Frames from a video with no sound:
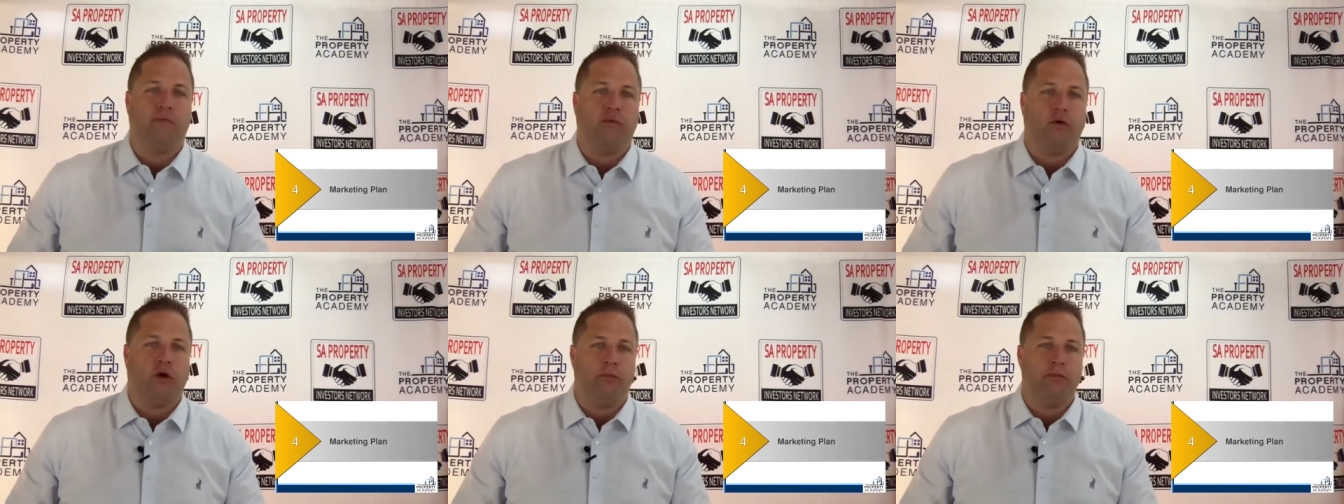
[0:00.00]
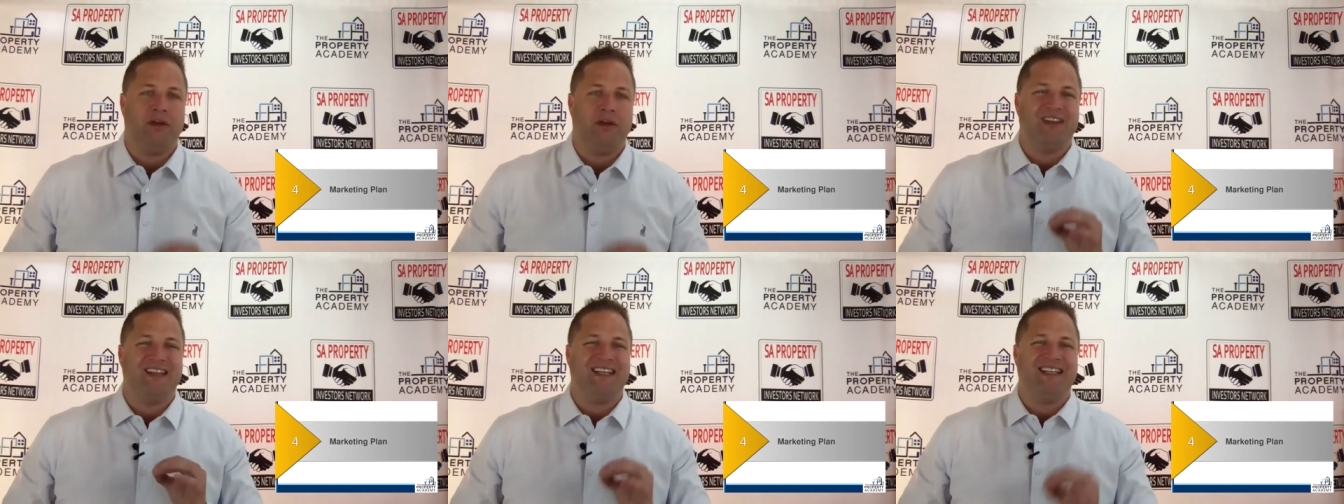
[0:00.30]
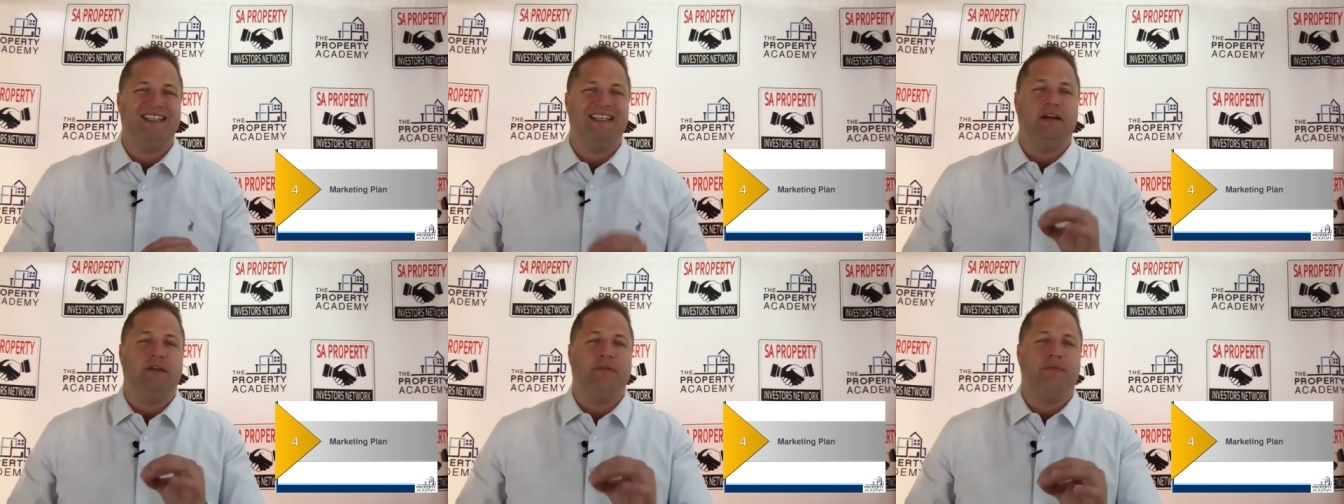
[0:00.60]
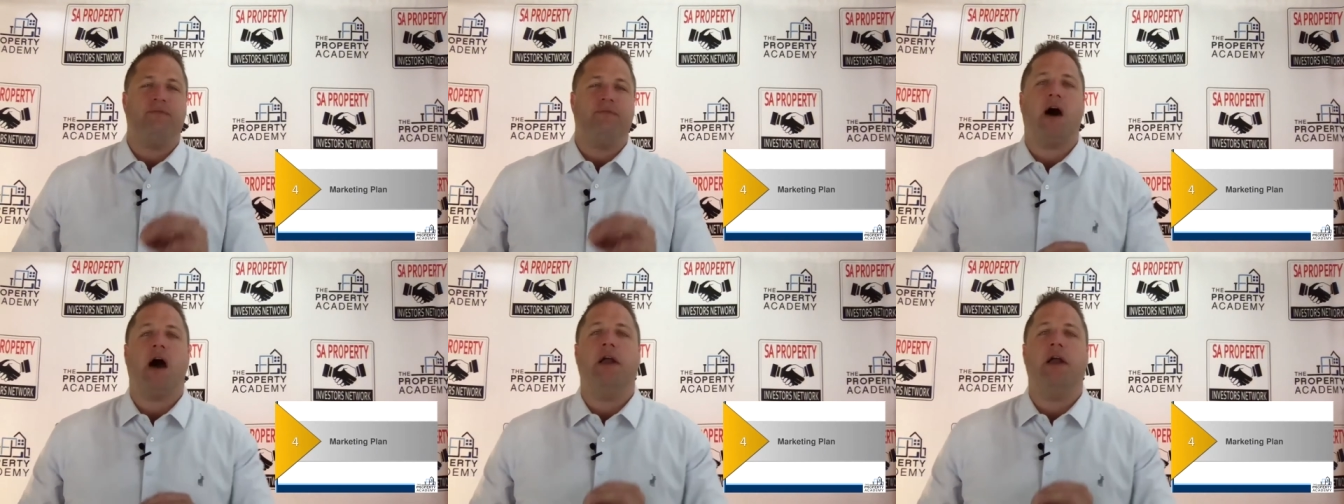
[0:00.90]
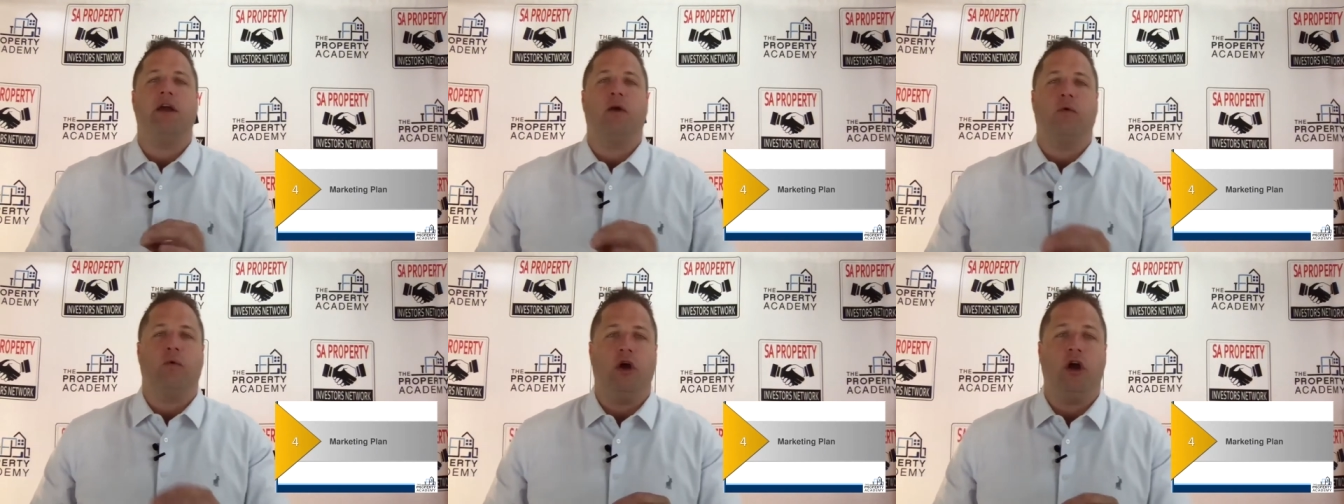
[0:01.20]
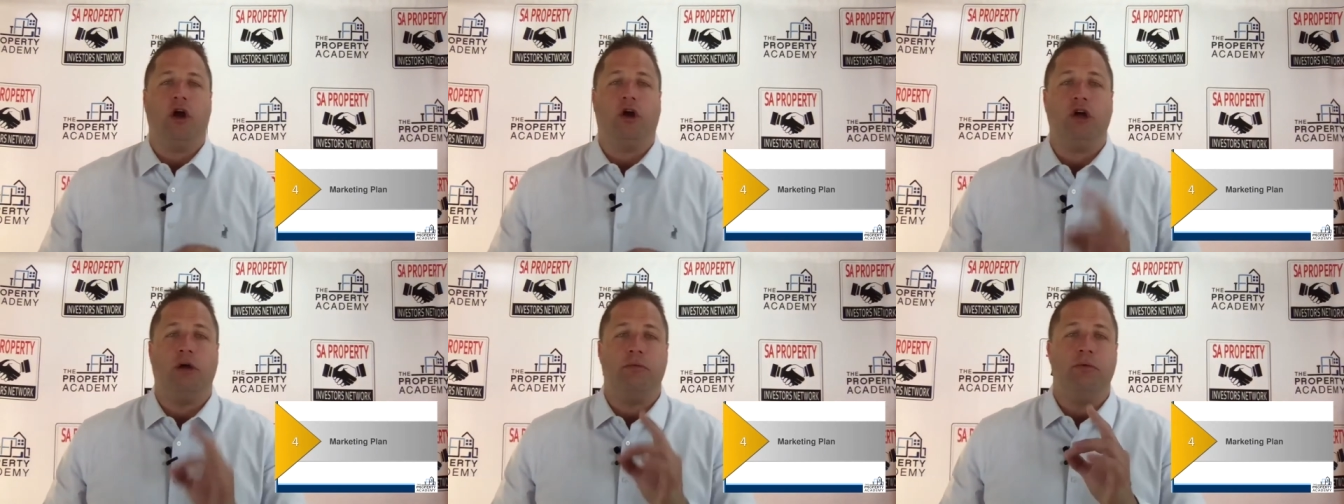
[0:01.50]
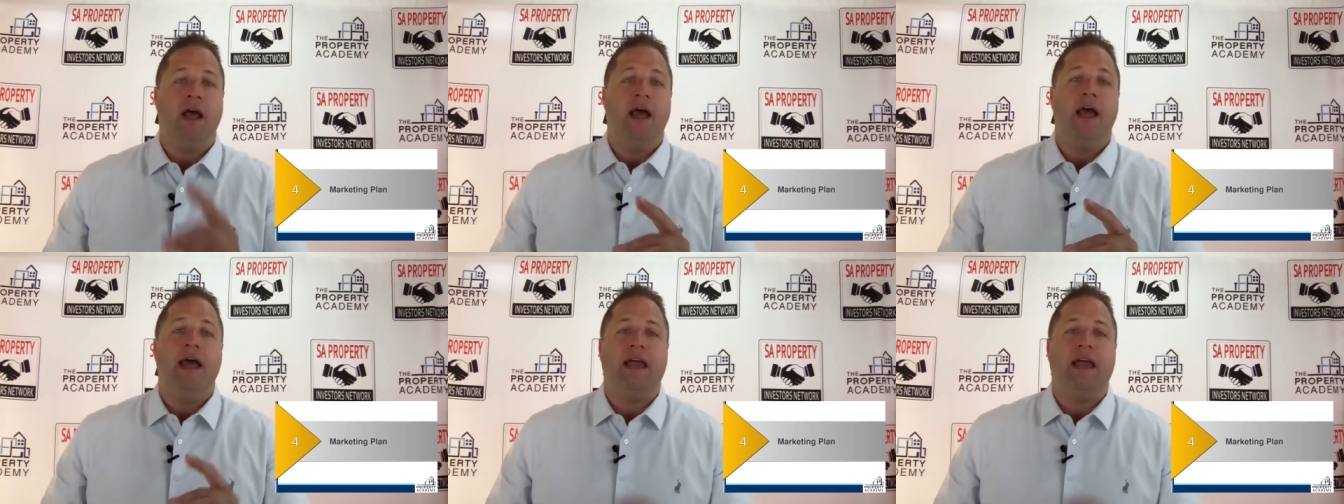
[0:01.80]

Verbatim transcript: for me, the deal finding work group.